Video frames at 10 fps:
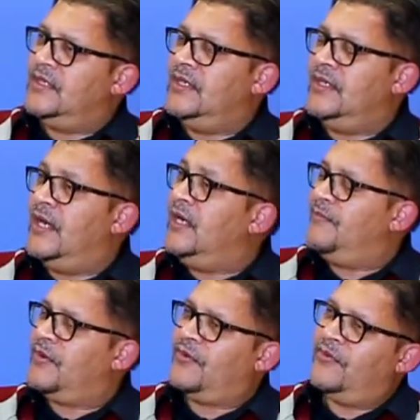in any
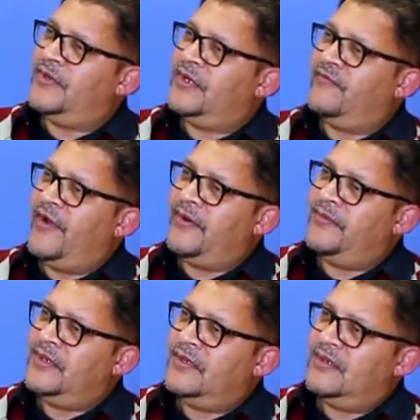procurement
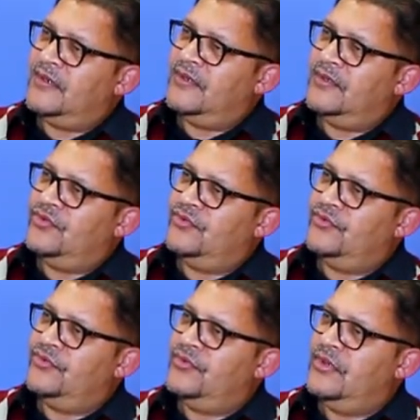environment
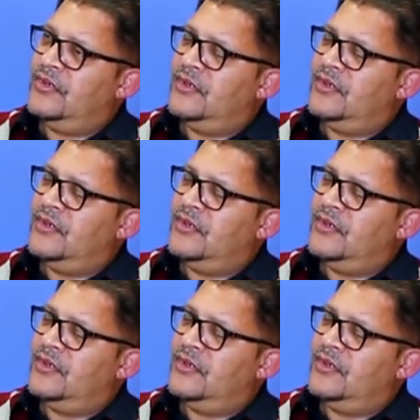to,